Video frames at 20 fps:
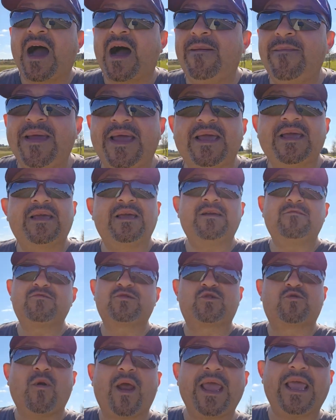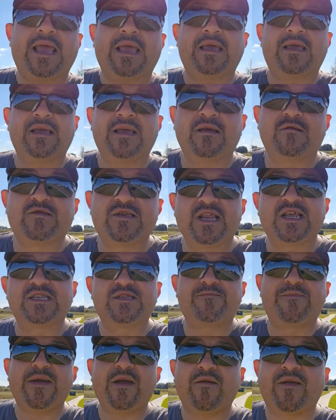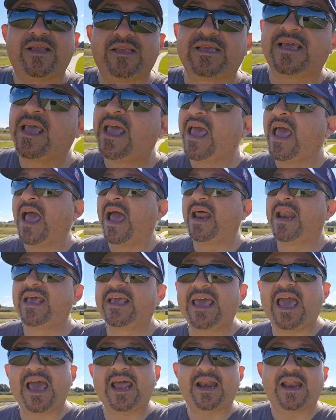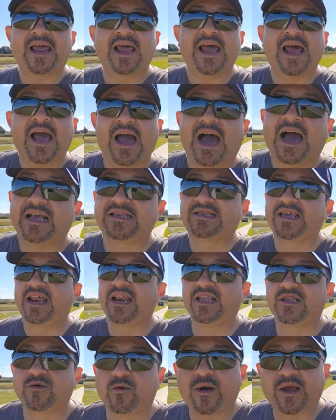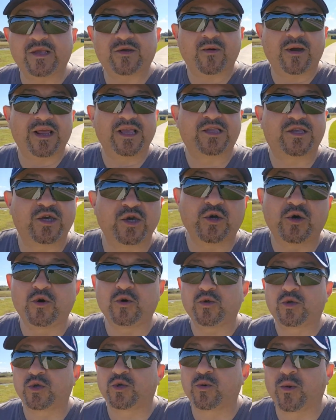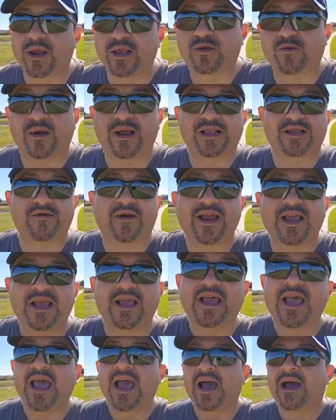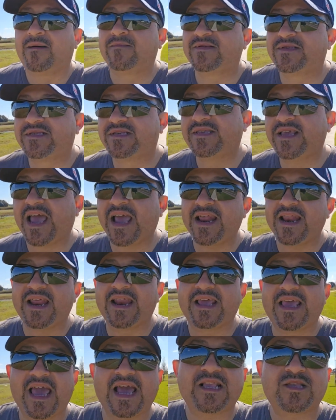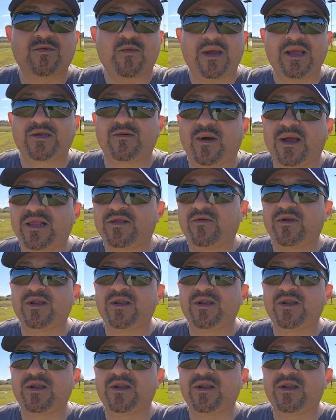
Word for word: I mean, it was great. It was an experience. And again, I said in 2022 to 2023, I'm saying it again, 2023